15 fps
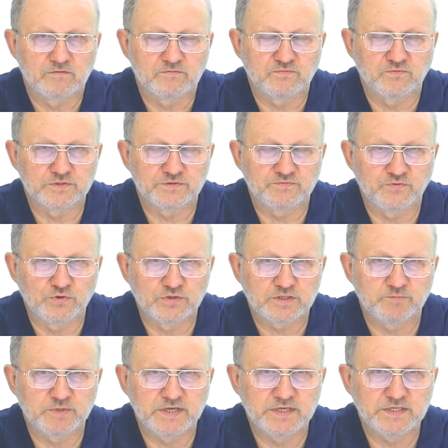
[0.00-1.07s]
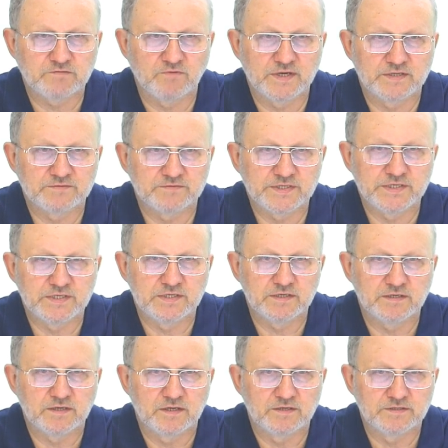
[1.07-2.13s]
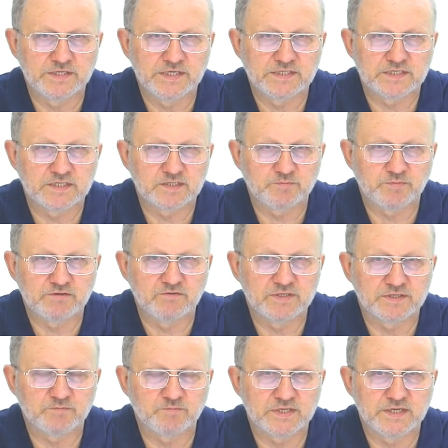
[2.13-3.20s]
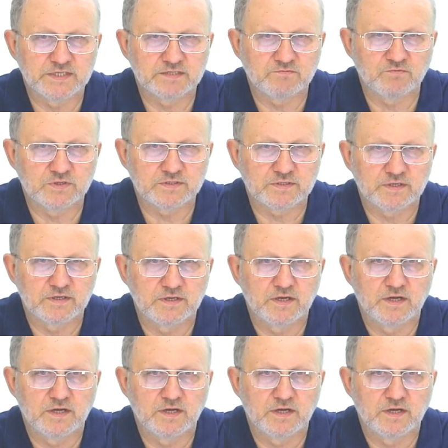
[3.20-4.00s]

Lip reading: for the first place when the distance between the plates was